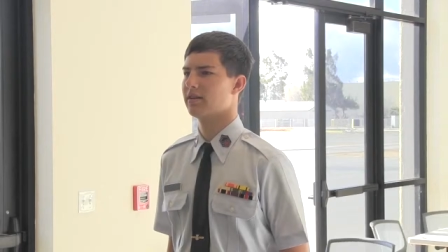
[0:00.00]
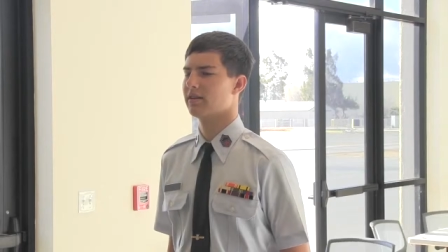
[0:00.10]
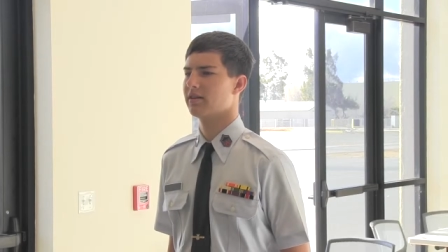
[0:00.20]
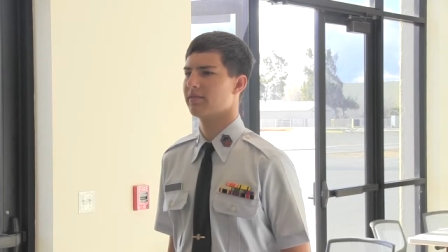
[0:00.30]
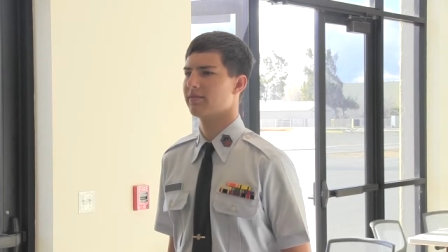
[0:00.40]
or
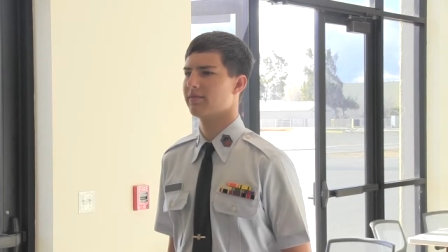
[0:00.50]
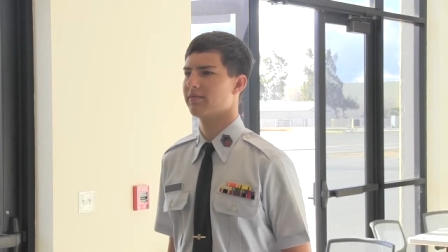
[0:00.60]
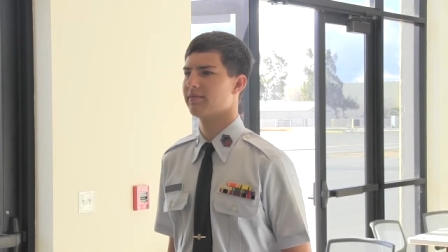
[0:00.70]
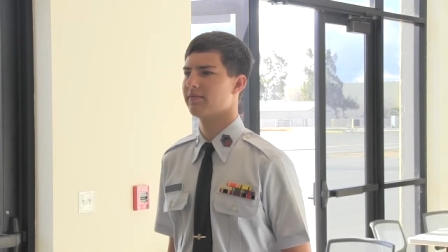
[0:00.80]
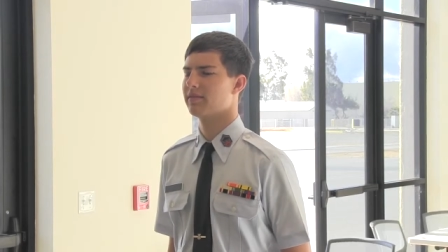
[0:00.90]
show us why you
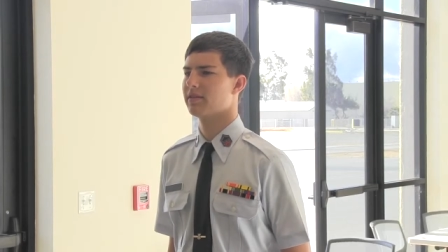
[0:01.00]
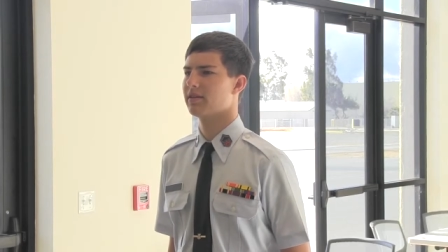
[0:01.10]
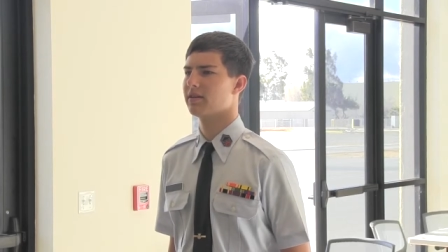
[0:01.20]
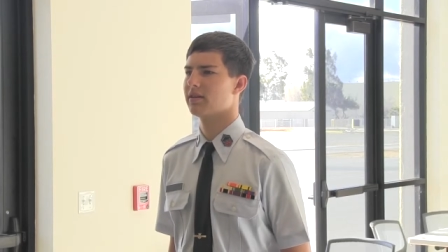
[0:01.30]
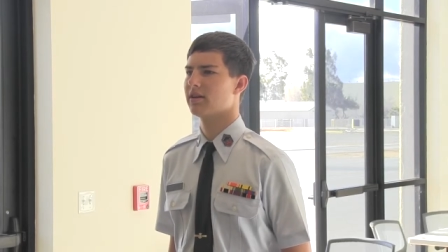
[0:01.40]
should be on
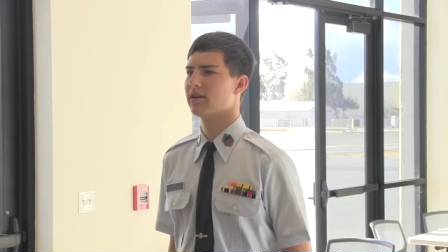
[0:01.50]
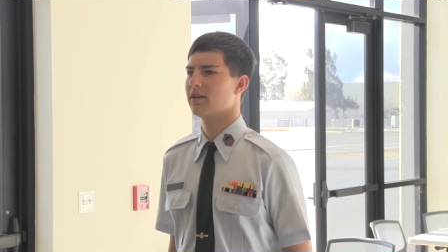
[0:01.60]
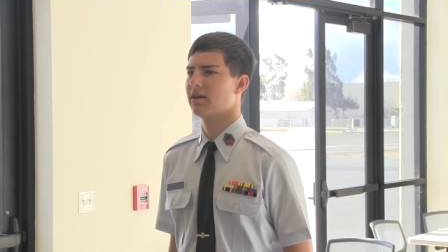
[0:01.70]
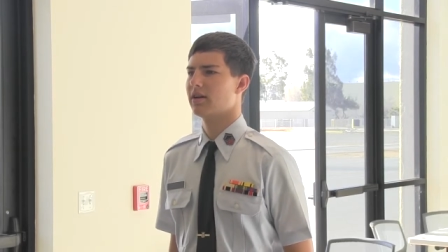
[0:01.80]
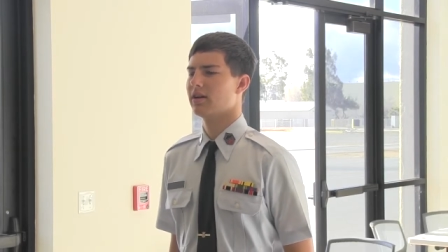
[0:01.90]
General Assembly
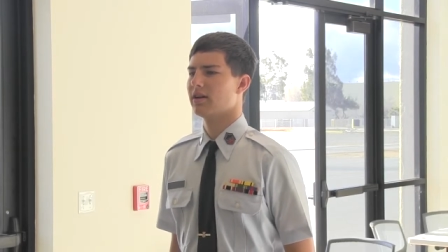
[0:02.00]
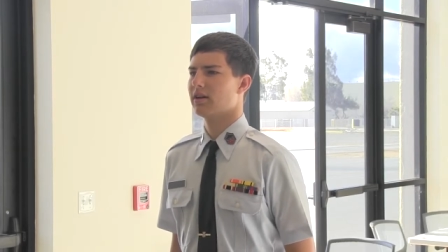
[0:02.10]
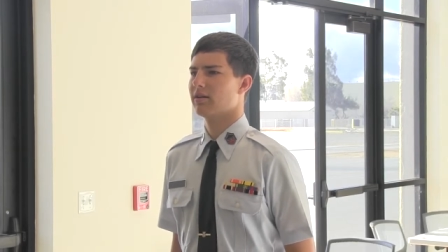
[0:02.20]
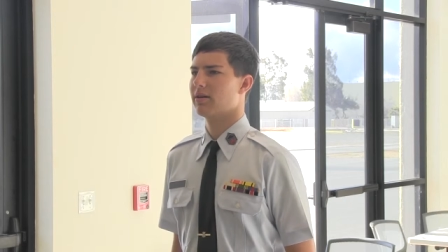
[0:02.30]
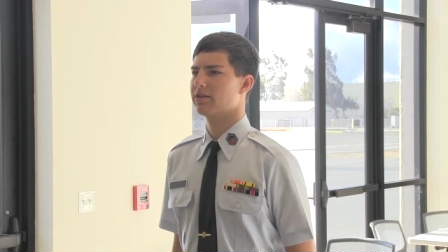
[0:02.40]
staff?
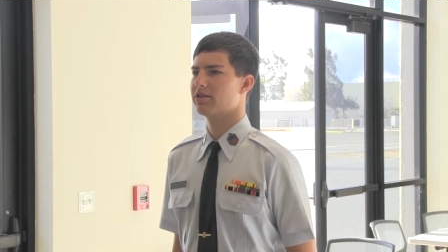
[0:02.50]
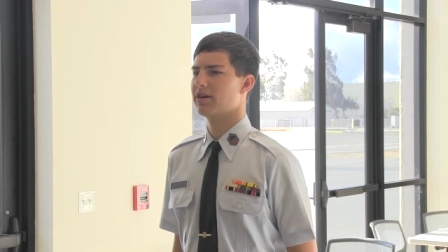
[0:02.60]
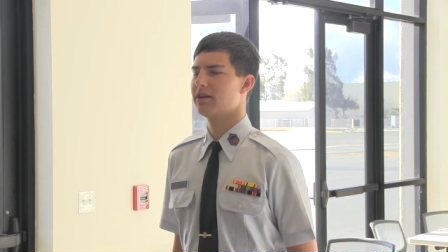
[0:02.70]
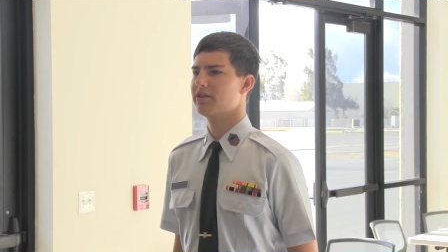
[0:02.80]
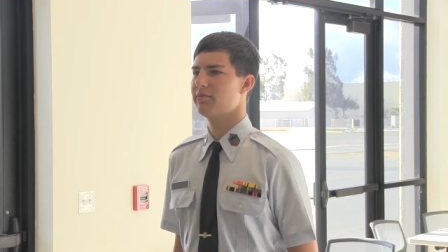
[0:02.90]
Well,
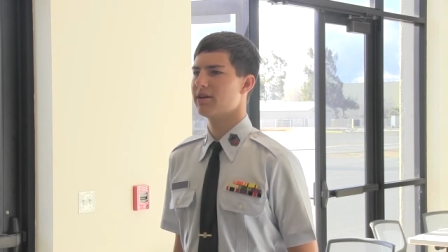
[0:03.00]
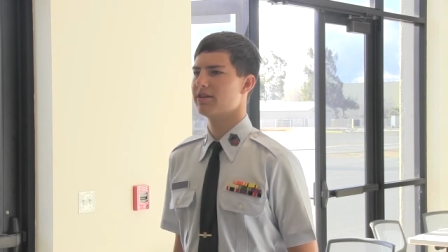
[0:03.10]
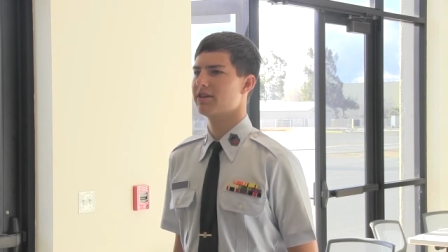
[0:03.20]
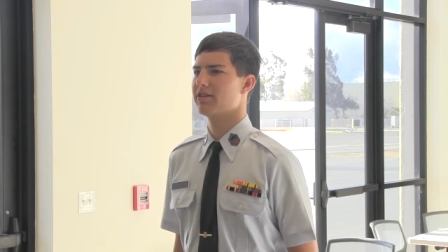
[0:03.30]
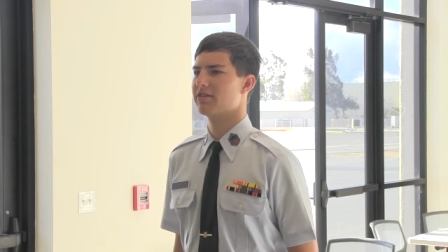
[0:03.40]
sure, I should be
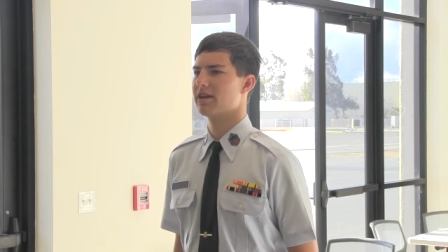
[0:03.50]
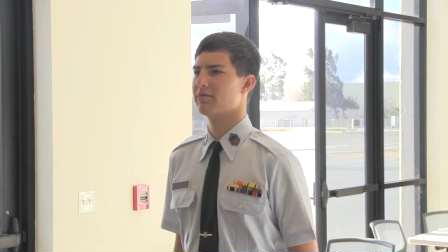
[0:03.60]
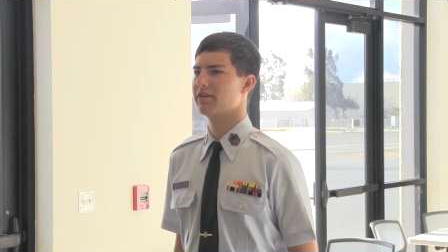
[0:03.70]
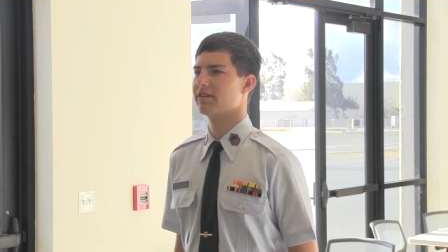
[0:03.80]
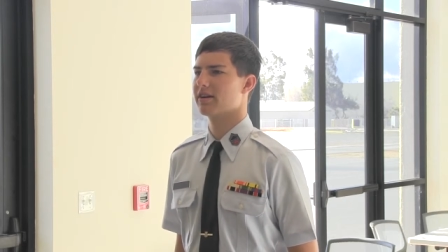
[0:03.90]
on General
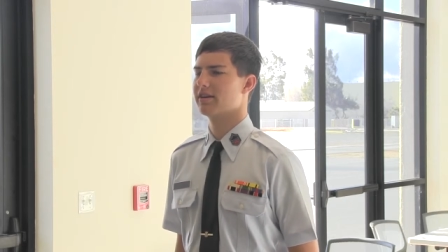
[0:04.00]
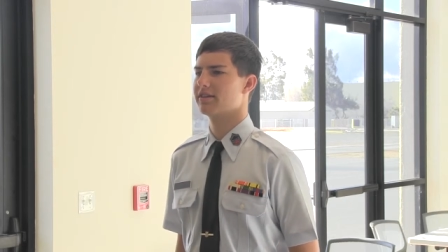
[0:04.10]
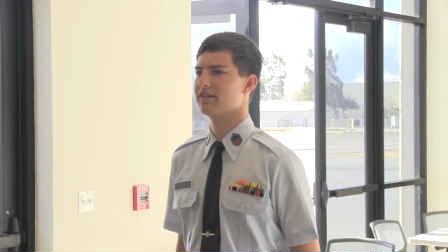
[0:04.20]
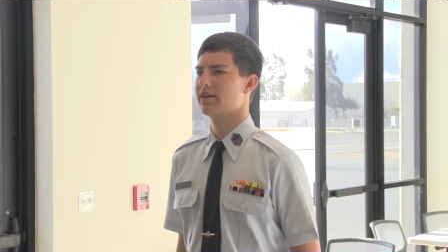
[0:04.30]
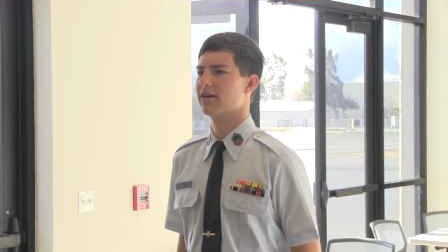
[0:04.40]
Assemblies
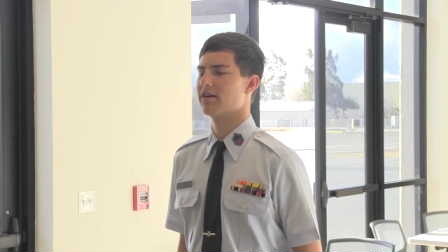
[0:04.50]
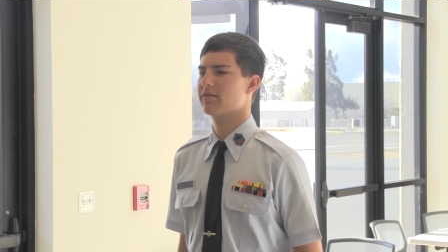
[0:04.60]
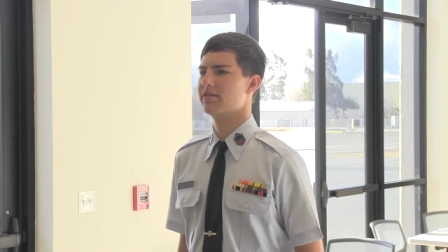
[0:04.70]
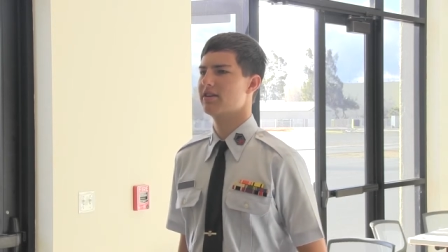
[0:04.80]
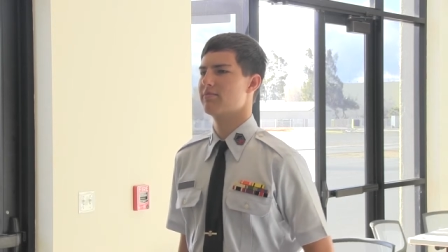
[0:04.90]
because, you
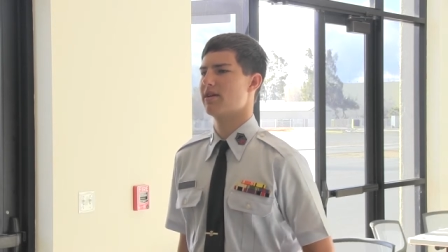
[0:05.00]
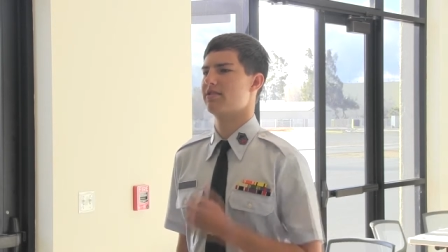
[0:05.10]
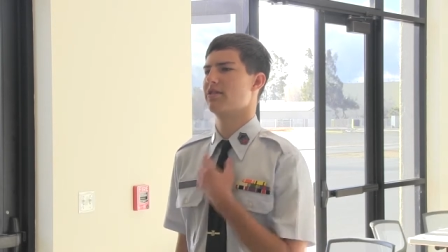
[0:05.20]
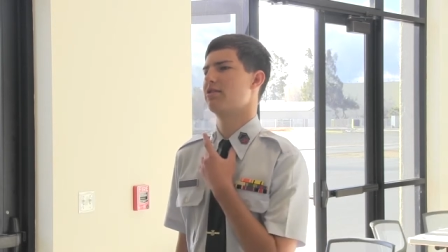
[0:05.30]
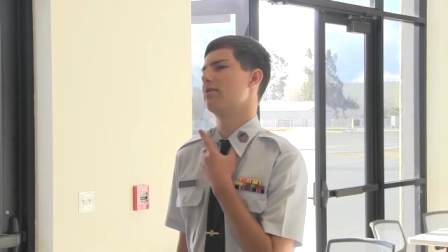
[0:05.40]
know, Senior
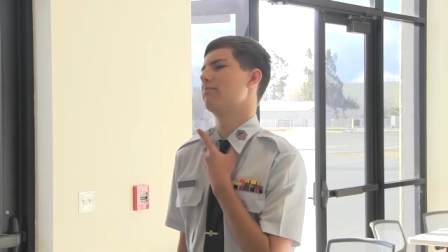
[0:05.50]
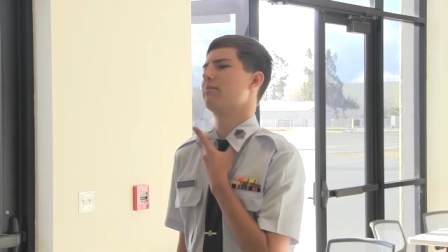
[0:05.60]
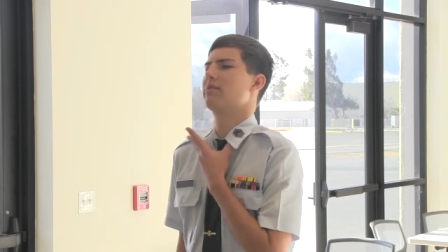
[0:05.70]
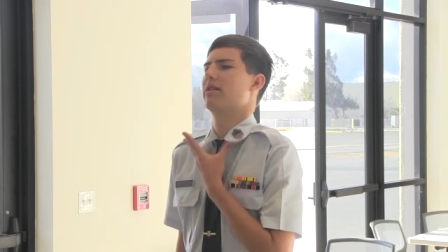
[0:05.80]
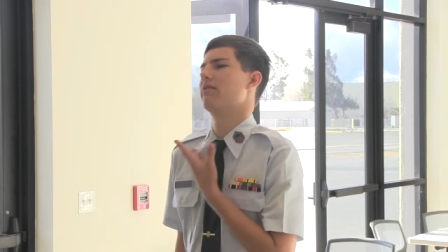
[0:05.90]
Master Sergeant,
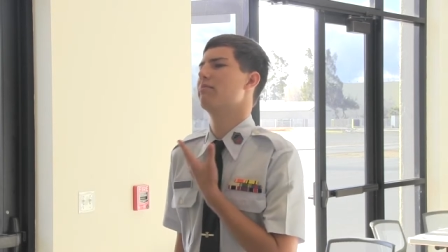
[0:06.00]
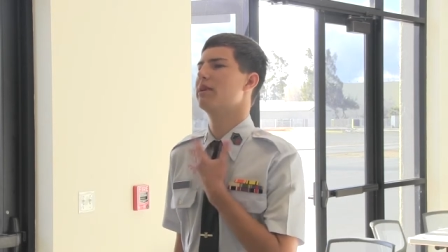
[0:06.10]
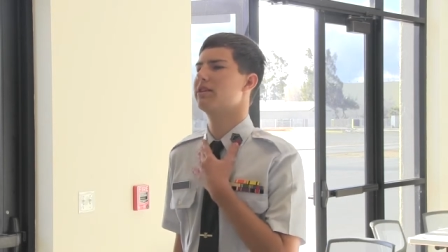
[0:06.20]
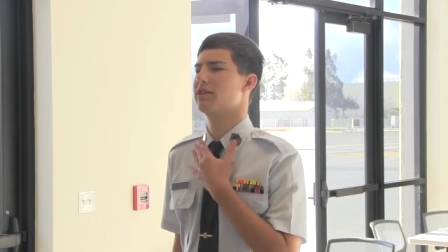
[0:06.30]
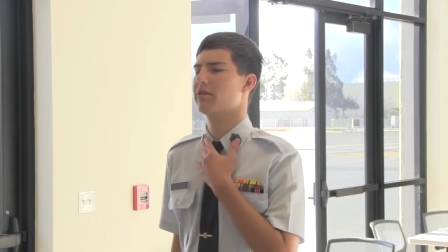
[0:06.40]
I'm kind of a
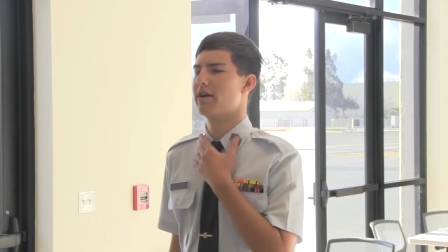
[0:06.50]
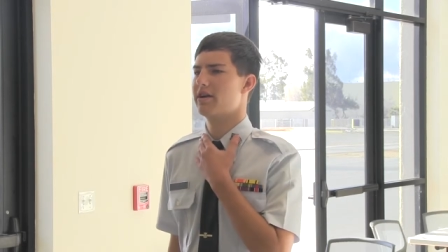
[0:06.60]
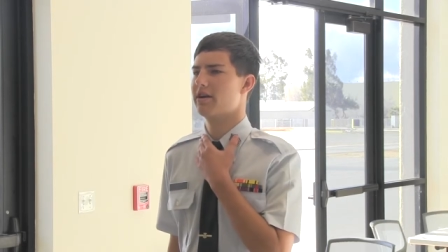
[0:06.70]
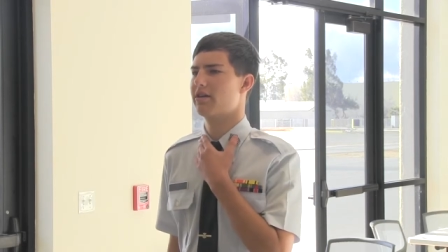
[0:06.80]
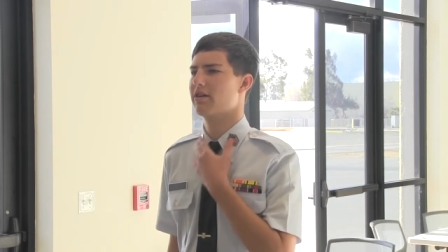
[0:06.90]
big deal
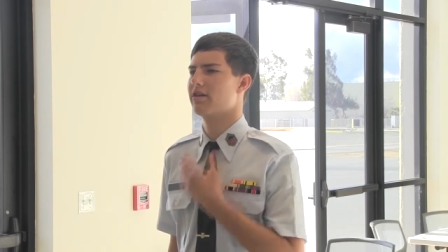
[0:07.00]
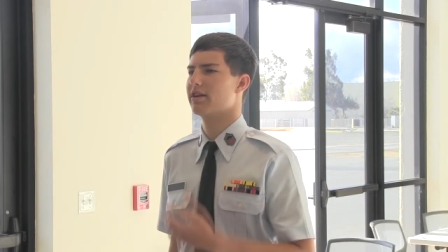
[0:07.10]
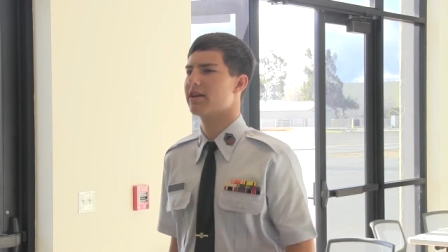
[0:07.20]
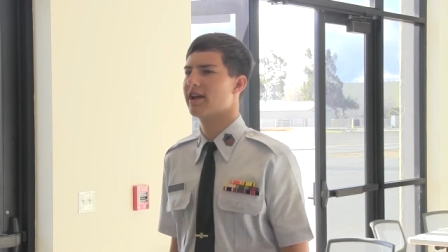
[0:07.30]
around here. All the